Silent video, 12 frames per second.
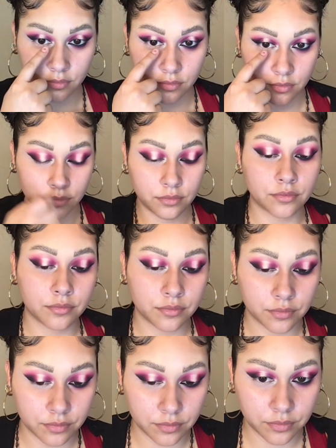to take my
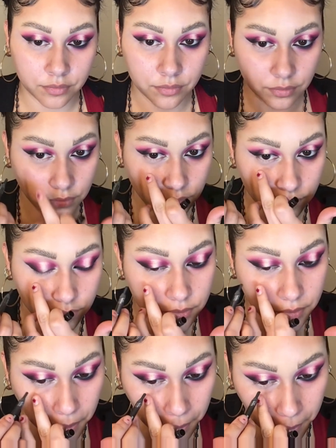Urban Decay
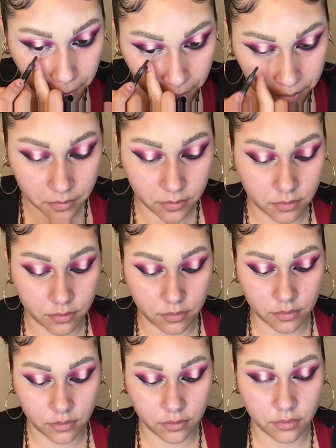Perversion liner
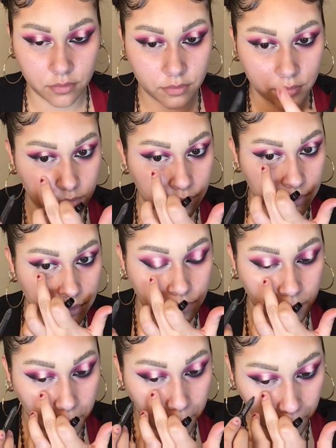and we're going to
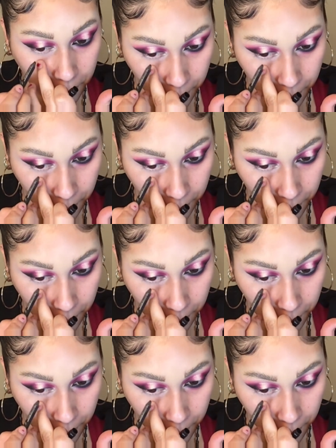apply that